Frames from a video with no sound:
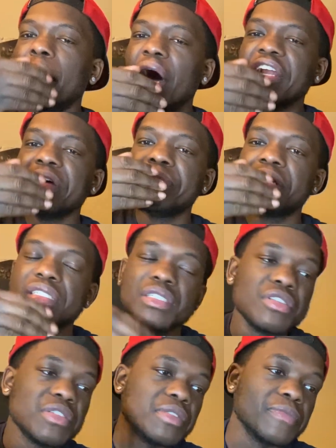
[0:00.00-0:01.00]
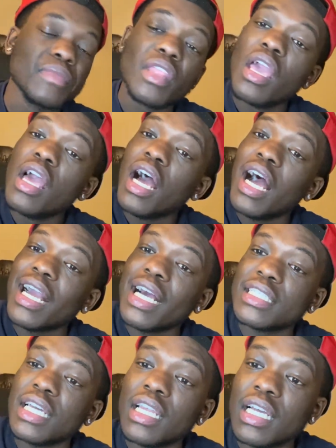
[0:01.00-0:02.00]
Pardon me, excuse me. I
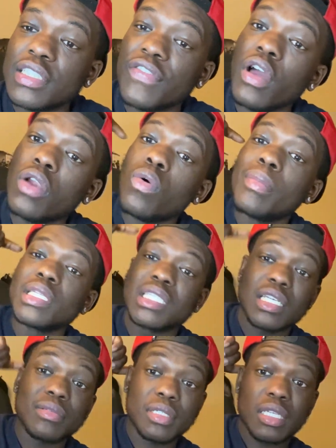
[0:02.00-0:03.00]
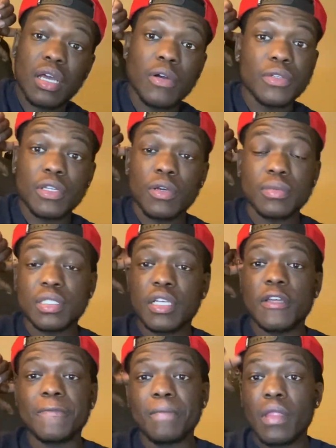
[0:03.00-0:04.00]
got y'all niggas if y'all do want me to check some shit out, you know what I'm
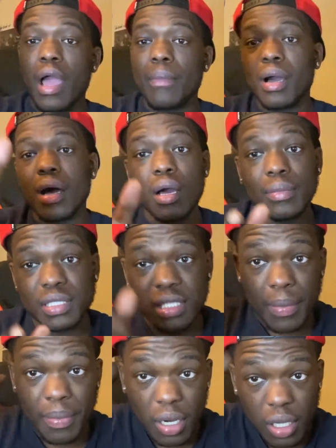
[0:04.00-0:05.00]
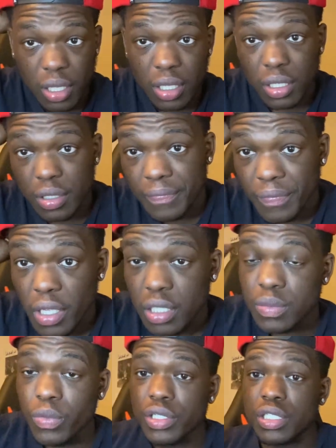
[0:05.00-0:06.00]
saying? I'm out, I'm gonna step out of here.
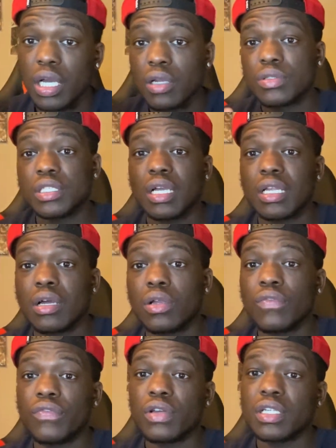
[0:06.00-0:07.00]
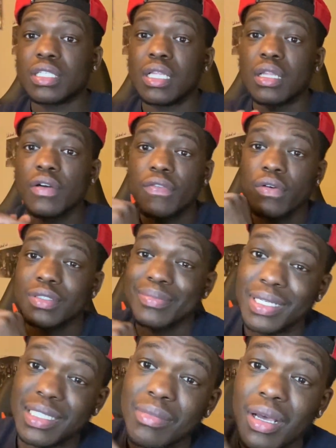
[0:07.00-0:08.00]
It's your boy Shaundooe checking out. Don't forget to say love, folks, and
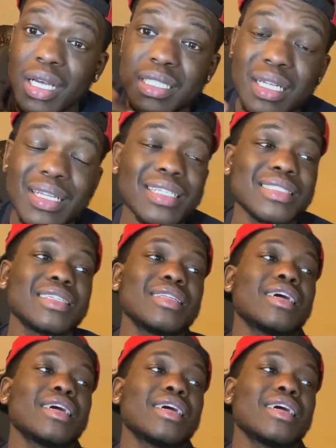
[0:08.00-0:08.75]
bless and hot y'all niggas.